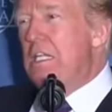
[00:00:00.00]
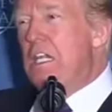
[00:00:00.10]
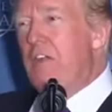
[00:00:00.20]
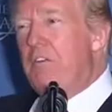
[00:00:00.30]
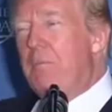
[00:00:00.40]

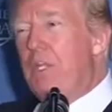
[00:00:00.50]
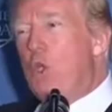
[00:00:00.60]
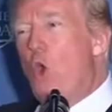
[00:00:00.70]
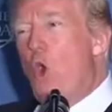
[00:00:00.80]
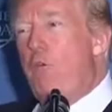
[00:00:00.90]
government
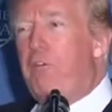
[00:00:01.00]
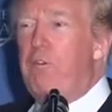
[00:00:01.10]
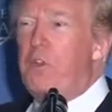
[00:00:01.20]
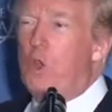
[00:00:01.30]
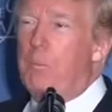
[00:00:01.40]
off
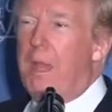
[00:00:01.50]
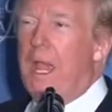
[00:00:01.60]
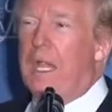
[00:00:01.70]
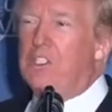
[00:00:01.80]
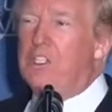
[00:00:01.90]
of your
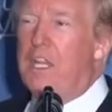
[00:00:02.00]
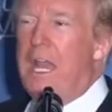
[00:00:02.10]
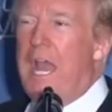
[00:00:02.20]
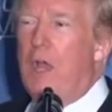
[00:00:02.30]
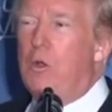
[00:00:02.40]
backs
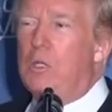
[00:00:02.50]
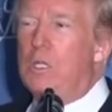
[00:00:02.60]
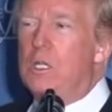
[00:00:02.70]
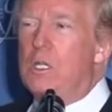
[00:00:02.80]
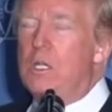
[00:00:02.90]
and out
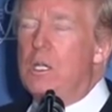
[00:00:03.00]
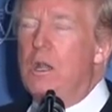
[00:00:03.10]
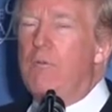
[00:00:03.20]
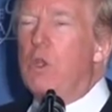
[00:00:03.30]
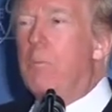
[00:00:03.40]

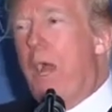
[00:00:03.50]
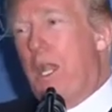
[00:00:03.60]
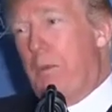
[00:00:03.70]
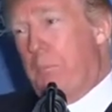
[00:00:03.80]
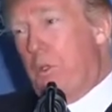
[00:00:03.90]
of your
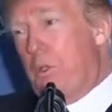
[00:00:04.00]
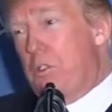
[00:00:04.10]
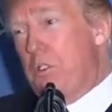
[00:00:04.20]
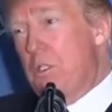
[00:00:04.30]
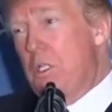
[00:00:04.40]

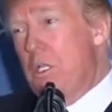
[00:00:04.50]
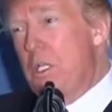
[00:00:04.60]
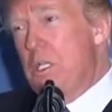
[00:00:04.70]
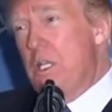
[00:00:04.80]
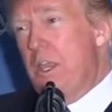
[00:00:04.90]
pocketbooks.
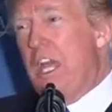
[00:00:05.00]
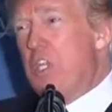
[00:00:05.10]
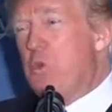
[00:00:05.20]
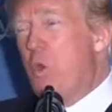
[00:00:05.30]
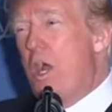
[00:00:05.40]
That
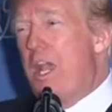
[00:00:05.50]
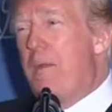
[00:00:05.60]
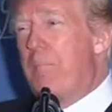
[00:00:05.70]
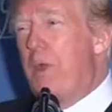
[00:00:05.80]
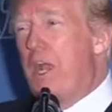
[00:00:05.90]
is why
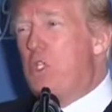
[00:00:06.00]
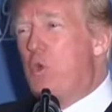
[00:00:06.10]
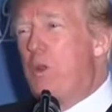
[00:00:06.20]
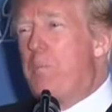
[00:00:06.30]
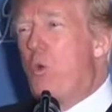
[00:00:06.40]
I'm proud
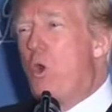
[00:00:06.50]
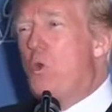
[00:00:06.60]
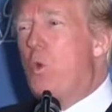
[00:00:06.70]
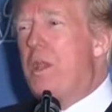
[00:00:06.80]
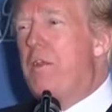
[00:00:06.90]
to
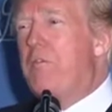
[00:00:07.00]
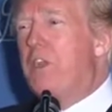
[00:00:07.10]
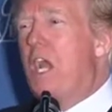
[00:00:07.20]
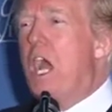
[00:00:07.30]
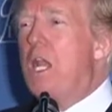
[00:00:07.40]
report we have
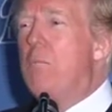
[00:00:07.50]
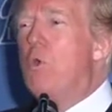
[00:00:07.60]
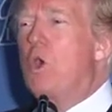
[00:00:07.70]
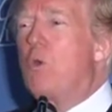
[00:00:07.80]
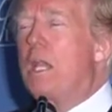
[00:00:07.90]
cut
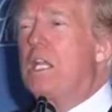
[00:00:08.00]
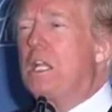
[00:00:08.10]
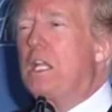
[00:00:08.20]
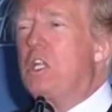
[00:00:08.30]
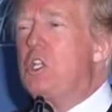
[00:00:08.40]
more
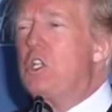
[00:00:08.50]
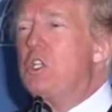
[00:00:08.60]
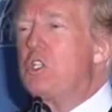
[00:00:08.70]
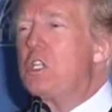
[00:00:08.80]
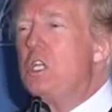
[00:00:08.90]

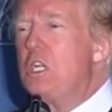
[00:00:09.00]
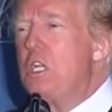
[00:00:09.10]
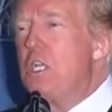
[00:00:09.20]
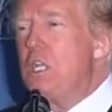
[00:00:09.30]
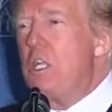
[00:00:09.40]
regulations
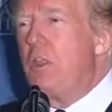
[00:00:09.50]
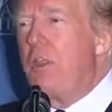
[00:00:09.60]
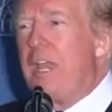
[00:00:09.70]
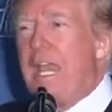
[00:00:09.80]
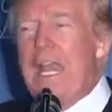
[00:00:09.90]

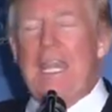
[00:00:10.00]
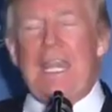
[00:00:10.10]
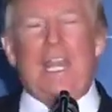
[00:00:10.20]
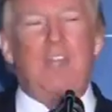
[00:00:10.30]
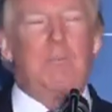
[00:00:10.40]
than
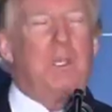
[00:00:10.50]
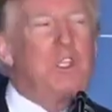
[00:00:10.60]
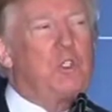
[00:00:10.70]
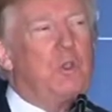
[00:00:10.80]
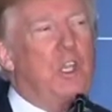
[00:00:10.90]
any
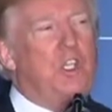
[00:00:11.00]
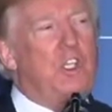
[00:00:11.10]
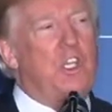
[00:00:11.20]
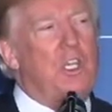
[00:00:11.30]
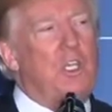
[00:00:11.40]

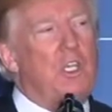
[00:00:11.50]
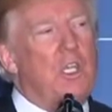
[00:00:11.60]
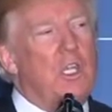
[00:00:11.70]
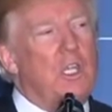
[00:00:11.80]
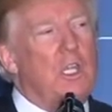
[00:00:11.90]
administration
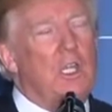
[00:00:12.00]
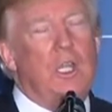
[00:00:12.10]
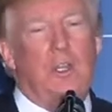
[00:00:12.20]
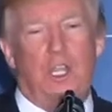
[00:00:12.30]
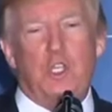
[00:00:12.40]

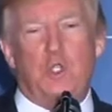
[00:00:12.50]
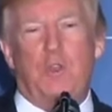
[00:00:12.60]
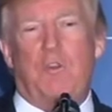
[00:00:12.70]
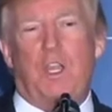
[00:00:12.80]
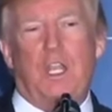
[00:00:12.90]
in the history
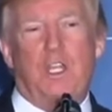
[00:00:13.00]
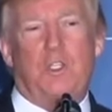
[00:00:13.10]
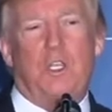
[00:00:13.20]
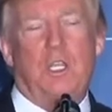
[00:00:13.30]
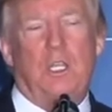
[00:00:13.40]
of our
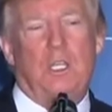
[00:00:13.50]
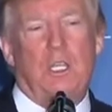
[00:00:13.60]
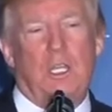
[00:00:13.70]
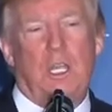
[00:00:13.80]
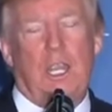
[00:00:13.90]
country.
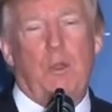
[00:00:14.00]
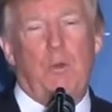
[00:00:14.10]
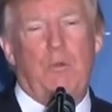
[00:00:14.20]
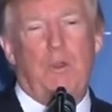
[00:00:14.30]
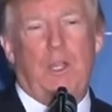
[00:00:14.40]
And
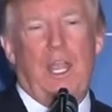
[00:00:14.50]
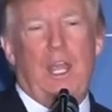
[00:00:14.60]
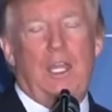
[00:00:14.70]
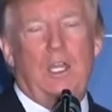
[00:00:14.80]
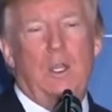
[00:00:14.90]
we've only
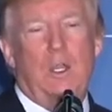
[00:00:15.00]
had